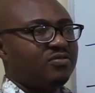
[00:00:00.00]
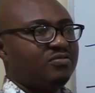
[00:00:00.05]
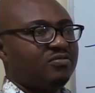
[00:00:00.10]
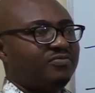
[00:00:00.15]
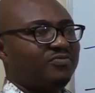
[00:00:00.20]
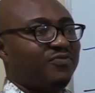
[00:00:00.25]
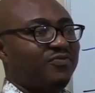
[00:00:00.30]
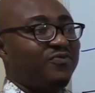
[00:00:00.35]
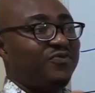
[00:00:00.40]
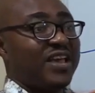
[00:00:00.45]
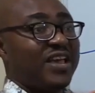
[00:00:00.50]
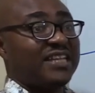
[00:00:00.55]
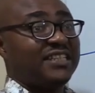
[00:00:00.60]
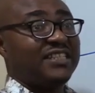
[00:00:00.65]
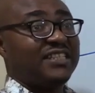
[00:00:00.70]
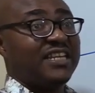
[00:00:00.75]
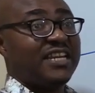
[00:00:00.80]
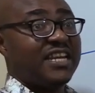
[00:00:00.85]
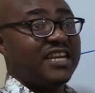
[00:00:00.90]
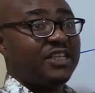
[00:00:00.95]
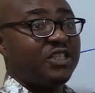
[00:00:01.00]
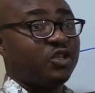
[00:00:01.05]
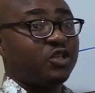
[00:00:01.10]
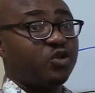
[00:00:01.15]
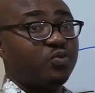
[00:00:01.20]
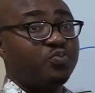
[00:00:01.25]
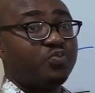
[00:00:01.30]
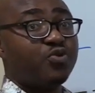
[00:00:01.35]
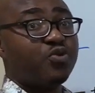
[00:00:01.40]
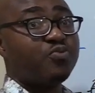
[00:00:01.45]
Ventilation,
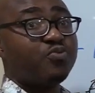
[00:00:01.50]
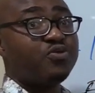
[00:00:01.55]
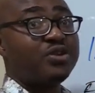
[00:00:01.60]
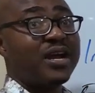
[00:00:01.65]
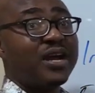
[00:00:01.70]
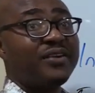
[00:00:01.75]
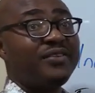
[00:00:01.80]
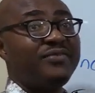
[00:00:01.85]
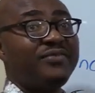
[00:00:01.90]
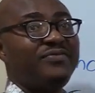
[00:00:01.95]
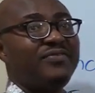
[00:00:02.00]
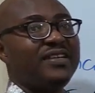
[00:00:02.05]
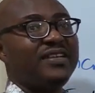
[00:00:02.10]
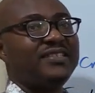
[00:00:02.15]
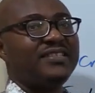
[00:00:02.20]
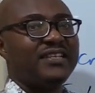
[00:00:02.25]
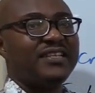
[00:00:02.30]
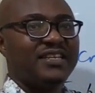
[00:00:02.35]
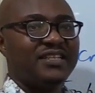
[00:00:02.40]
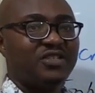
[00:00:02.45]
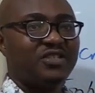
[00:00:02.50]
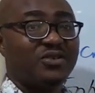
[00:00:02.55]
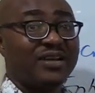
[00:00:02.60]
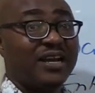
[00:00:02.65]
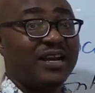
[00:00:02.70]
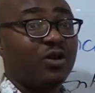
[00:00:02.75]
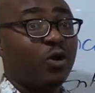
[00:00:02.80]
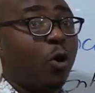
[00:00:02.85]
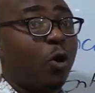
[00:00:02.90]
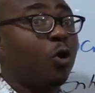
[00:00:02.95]
pulmonary ventilation
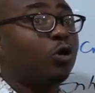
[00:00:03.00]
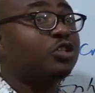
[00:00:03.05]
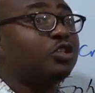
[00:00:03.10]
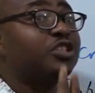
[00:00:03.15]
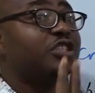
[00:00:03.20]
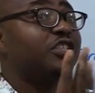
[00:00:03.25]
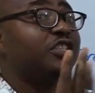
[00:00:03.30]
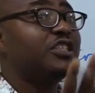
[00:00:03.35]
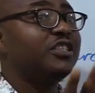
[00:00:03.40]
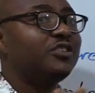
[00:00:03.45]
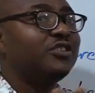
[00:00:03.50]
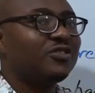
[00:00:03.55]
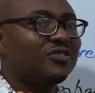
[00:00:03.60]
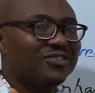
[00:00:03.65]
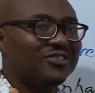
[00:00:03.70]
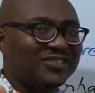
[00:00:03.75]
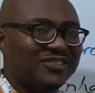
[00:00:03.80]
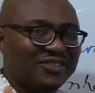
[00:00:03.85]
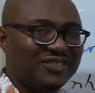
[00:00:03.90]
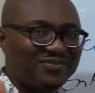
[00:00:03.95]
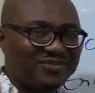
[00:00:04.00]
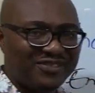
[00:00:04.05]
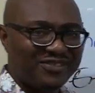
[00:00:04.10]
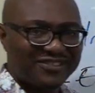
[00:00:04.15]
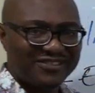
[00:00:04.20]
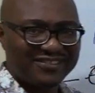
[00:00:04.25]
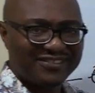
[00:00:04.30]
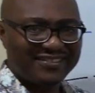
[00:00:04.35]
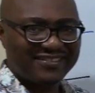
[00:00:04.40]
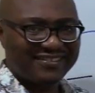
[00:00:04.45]
and oxygen consumption.